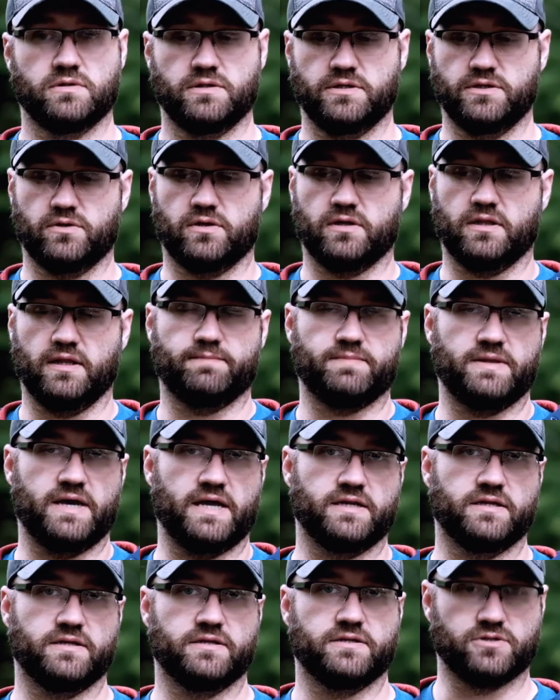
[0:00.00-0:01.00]
You clip
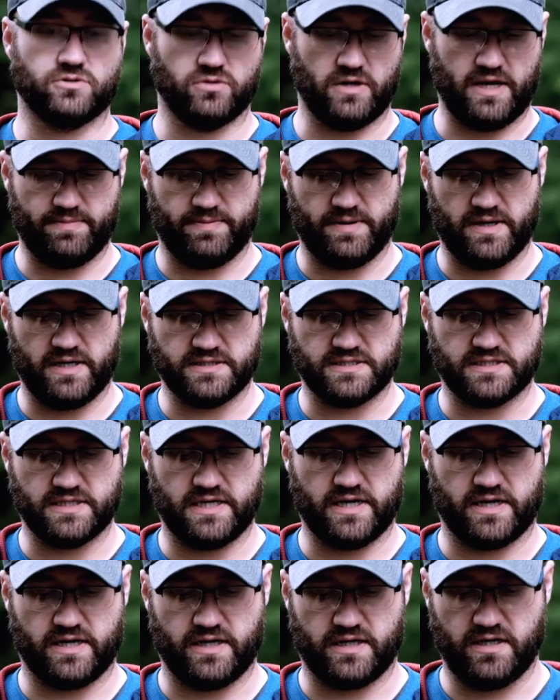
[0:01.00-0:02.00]
that into the tripod
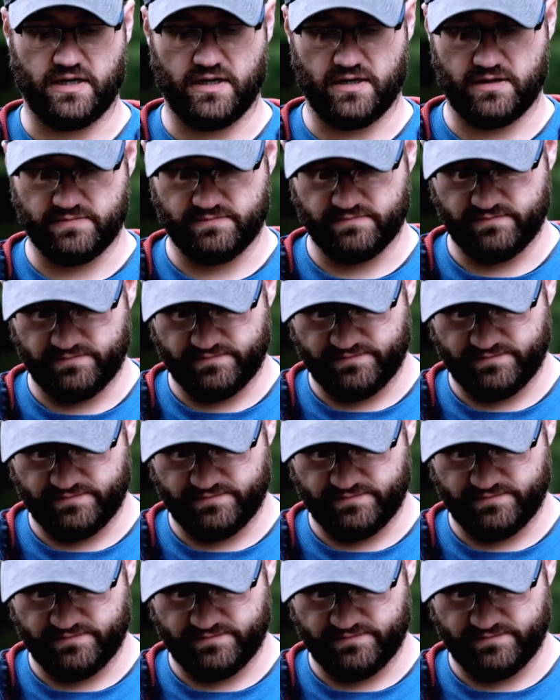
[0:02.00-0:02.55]
socket here.